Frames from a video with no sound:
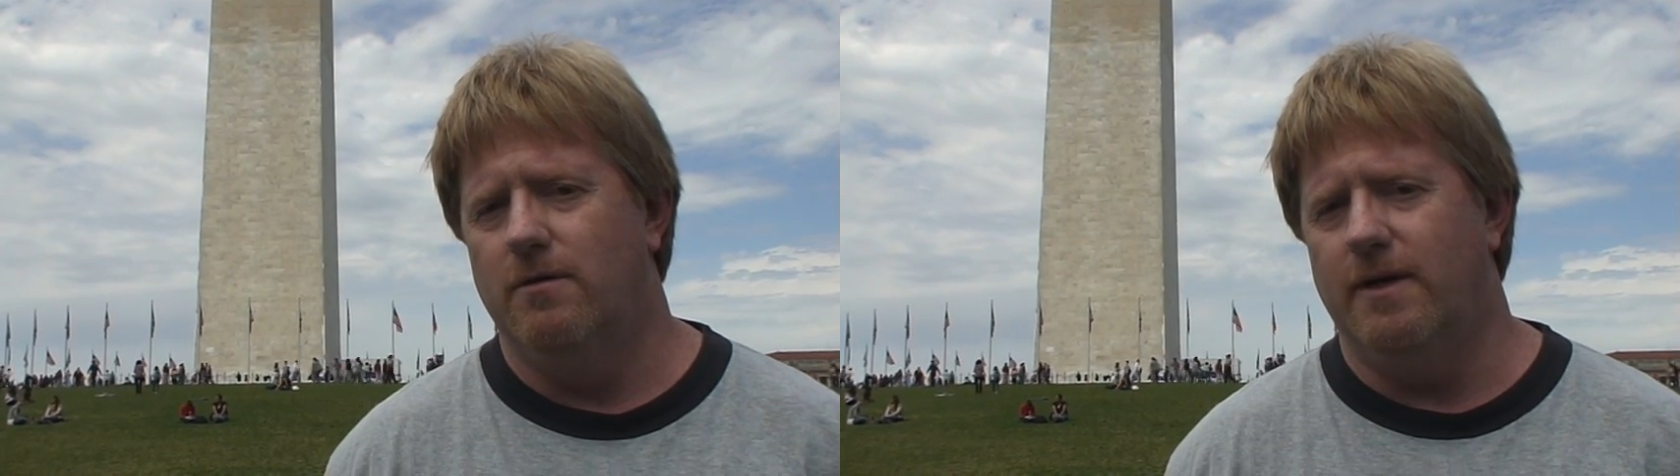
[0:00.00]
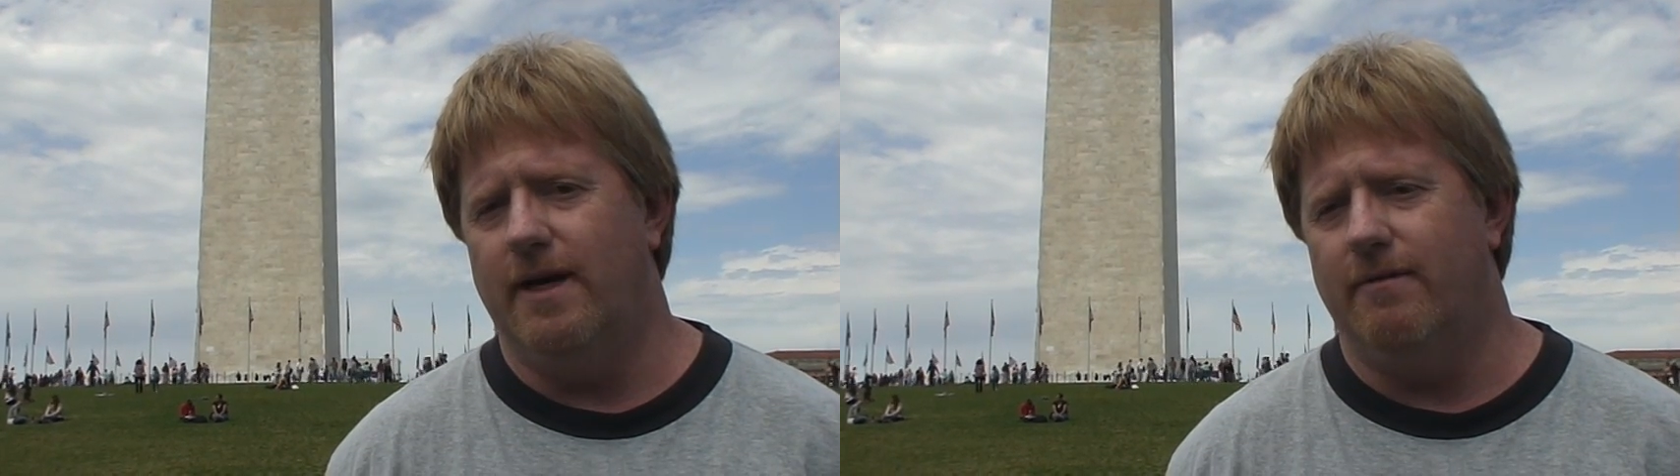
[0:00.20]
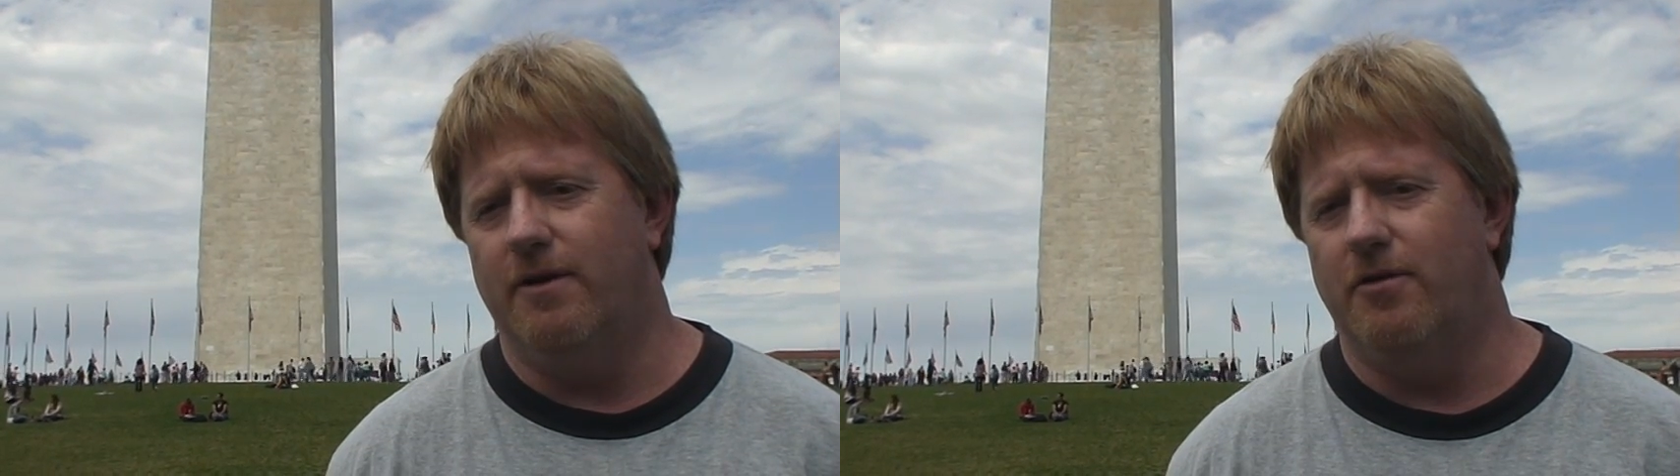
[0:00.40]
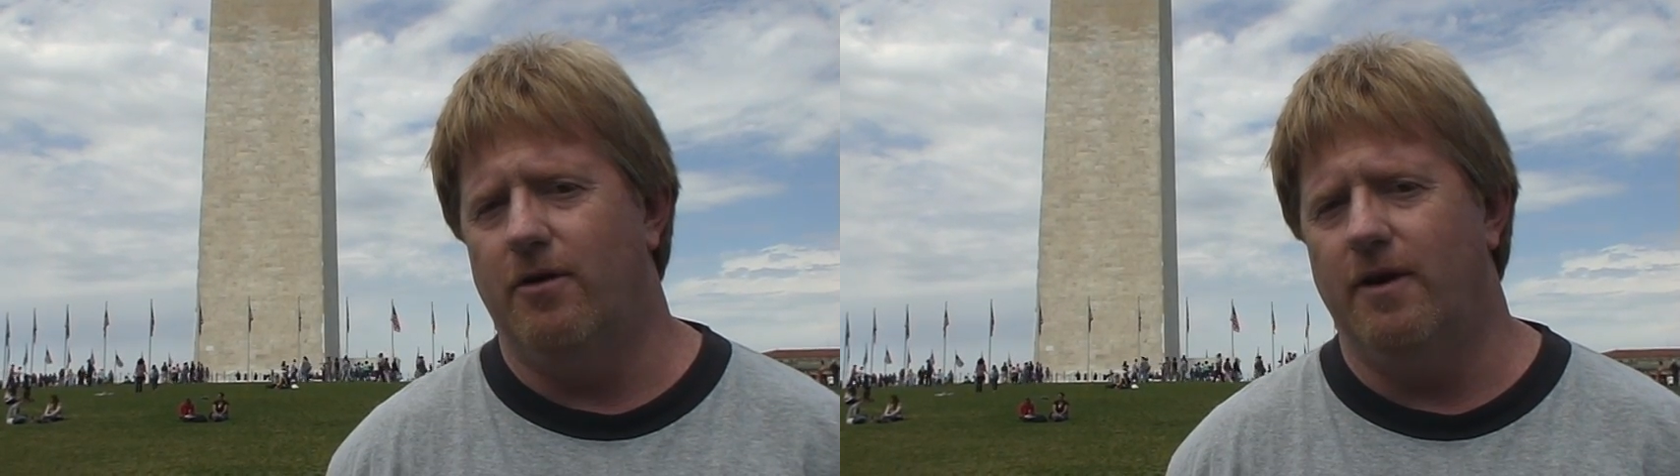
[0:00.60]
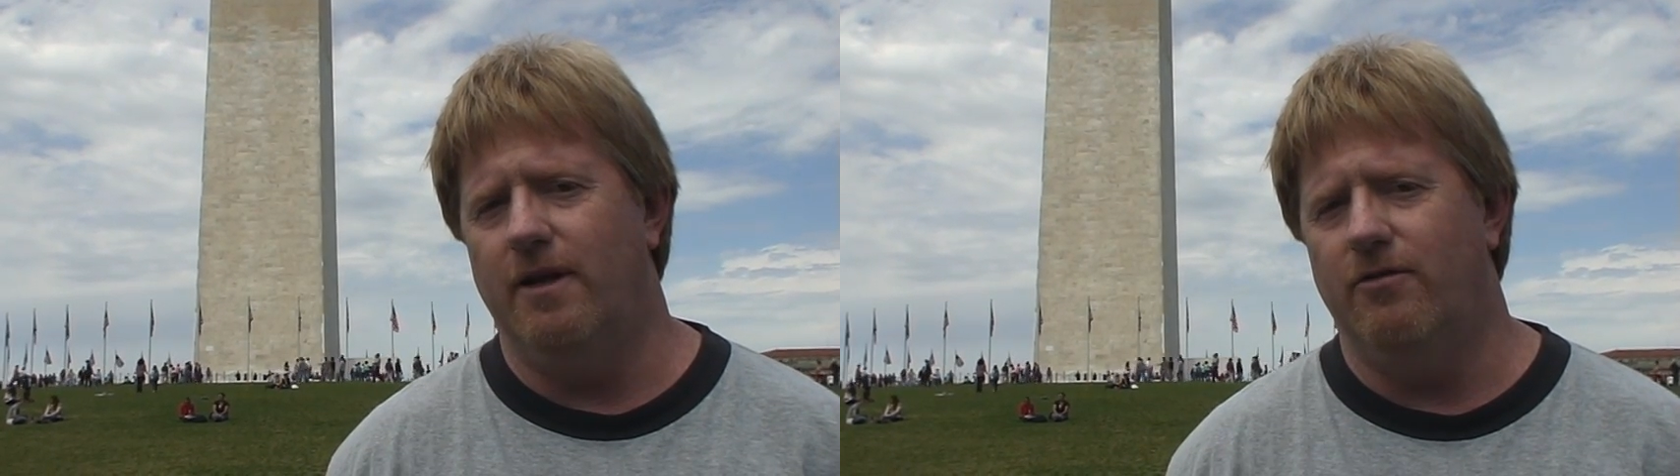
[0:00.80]
We have
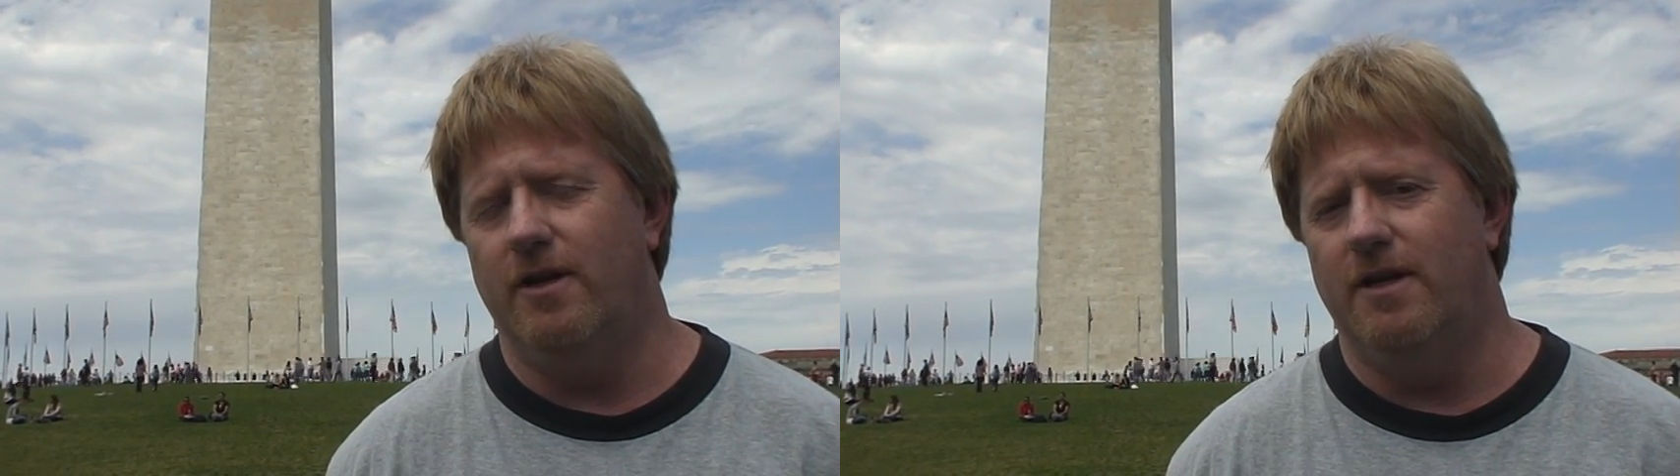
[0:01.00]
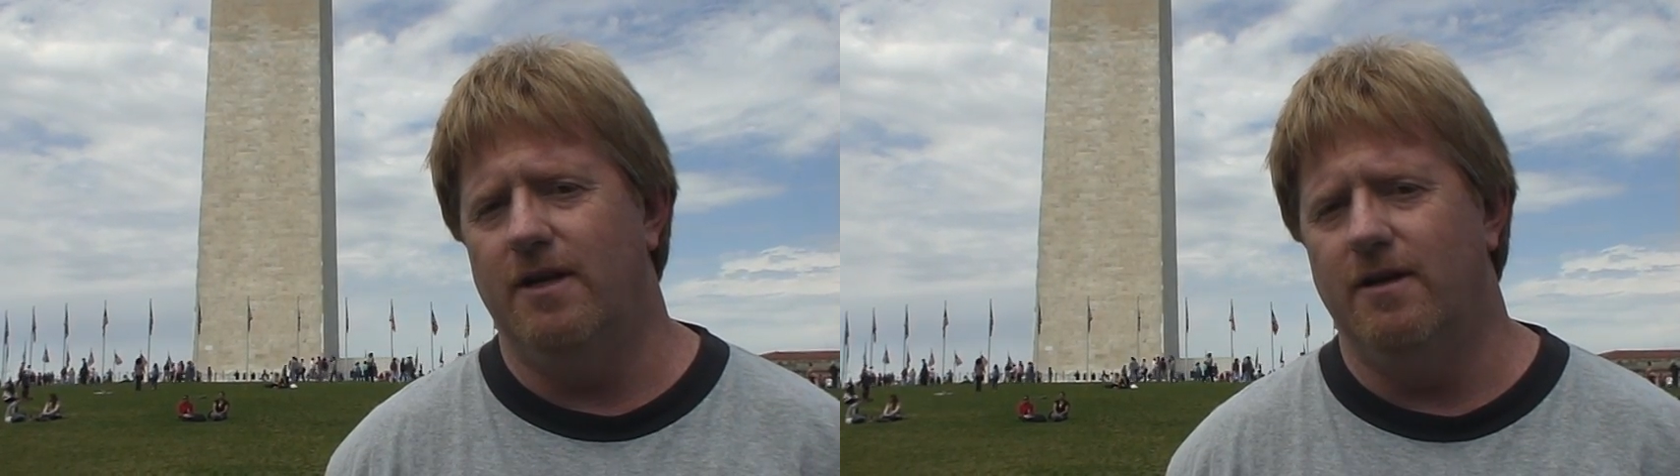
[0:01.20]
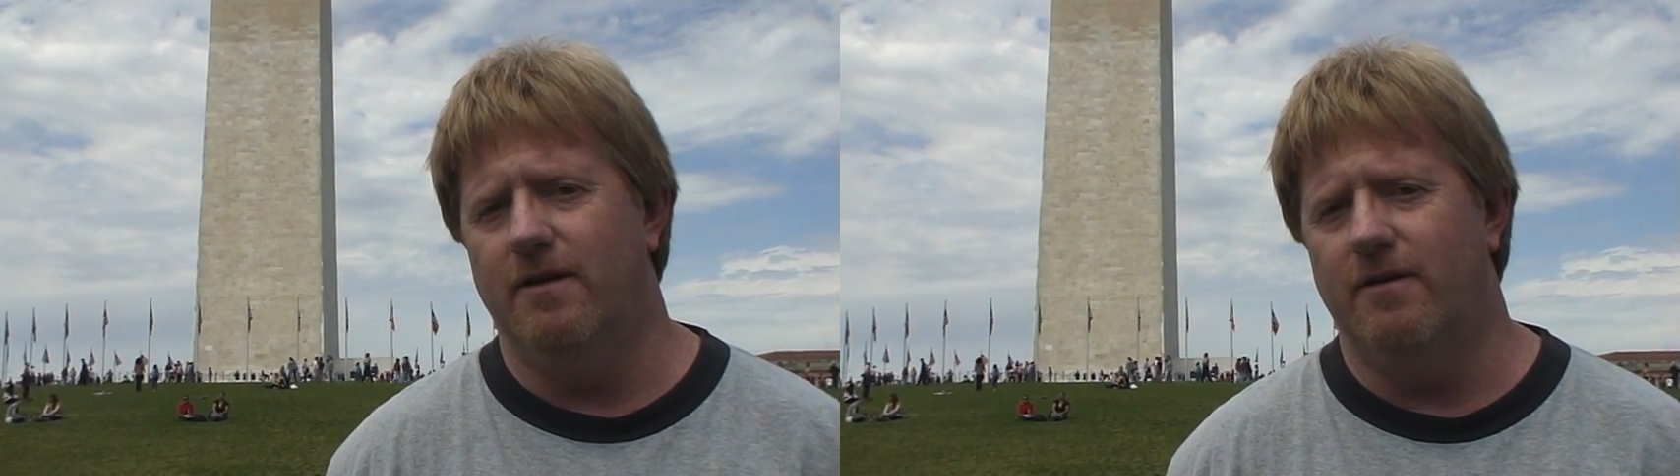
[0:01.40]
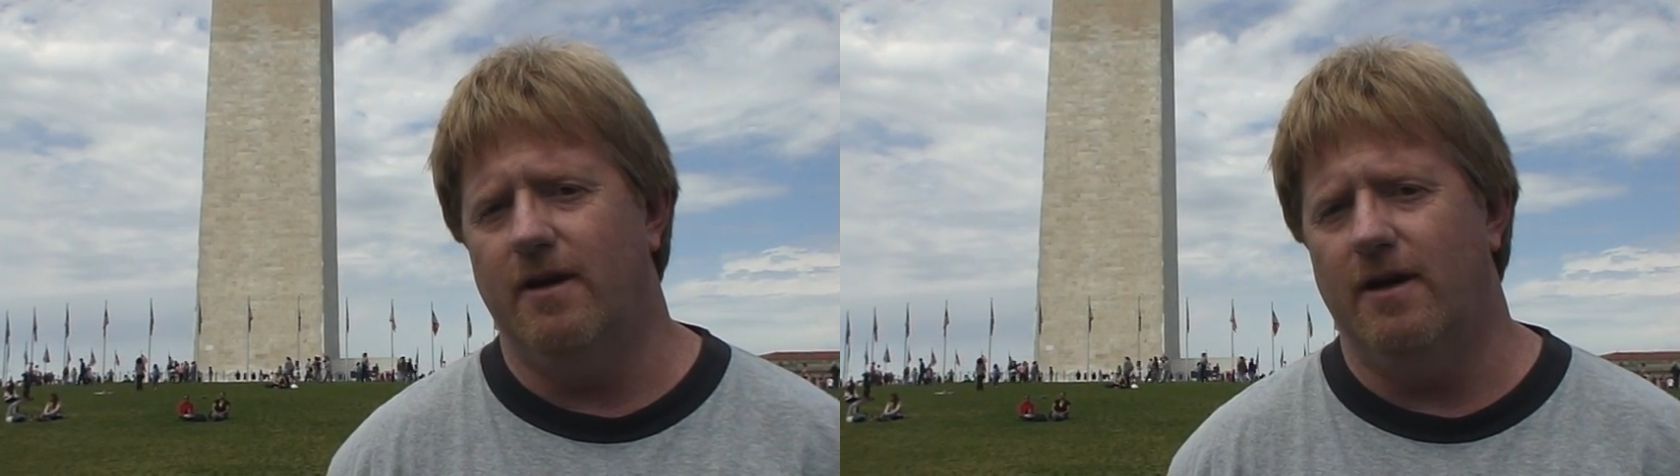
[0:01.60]
attorneys that didn't